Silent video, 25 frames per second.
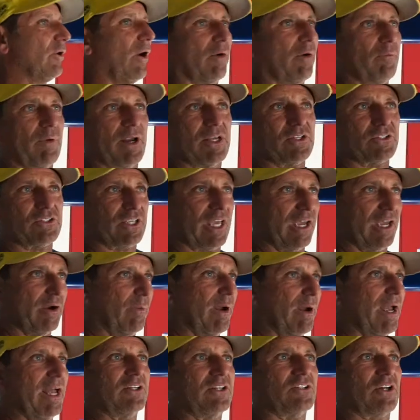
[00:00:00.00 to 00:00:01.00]
know, I race
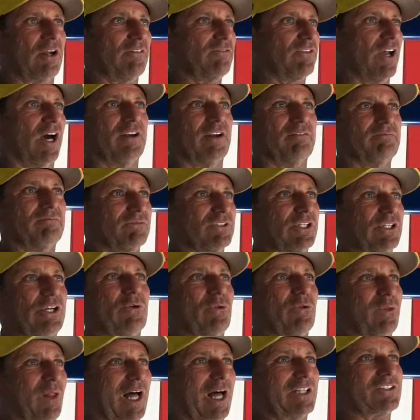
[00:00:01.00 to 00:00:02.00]
KOH. I've done, you
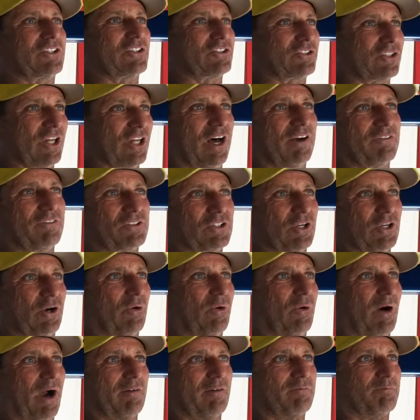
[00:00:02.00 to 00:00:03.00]
know, lots of stuff.
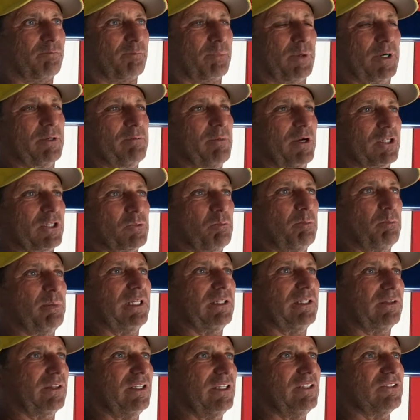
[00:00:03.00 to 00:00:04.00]
So I've pretty much
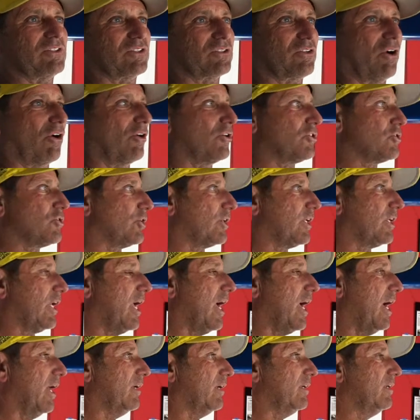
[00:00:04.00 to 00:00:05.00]
beat these as hard as you
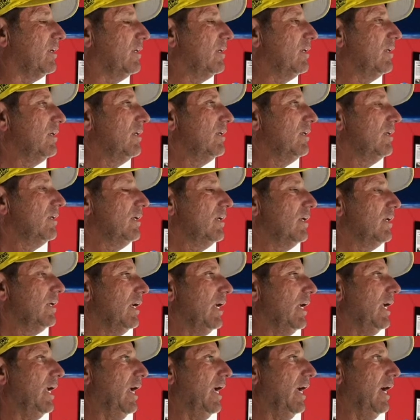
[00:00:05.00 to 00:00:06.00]
can.
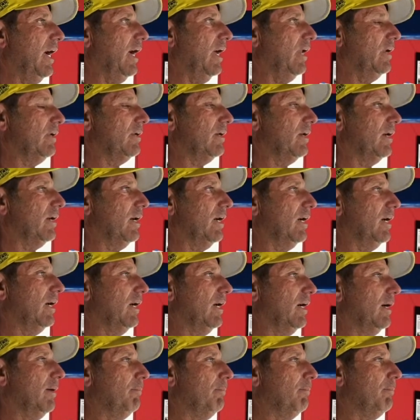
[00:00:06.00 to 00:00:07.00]
And
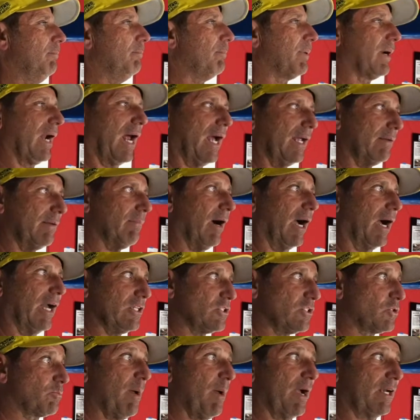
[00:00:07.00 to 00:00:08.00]
but I
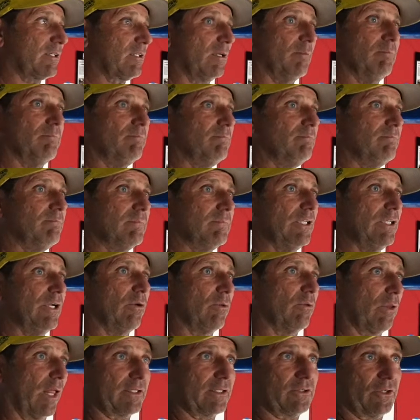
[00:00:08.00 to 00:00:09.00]
inspect them. You
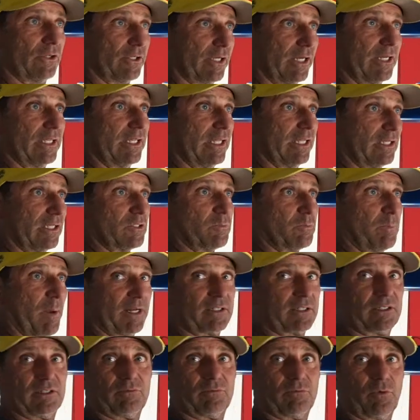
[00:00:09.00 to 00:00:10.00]
know, like they're going to get
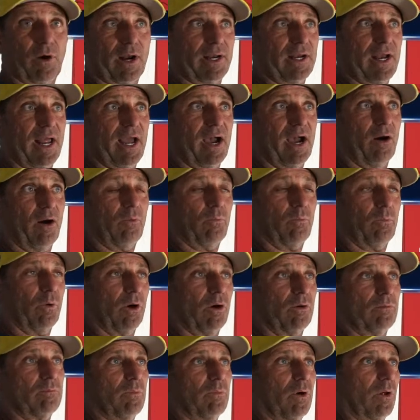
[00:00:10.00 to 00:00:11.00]
inspected right now
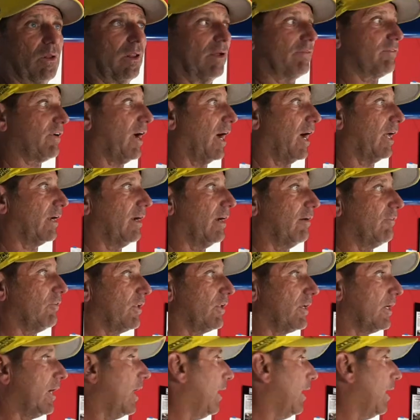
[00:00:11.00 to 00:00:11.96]
while I've got everything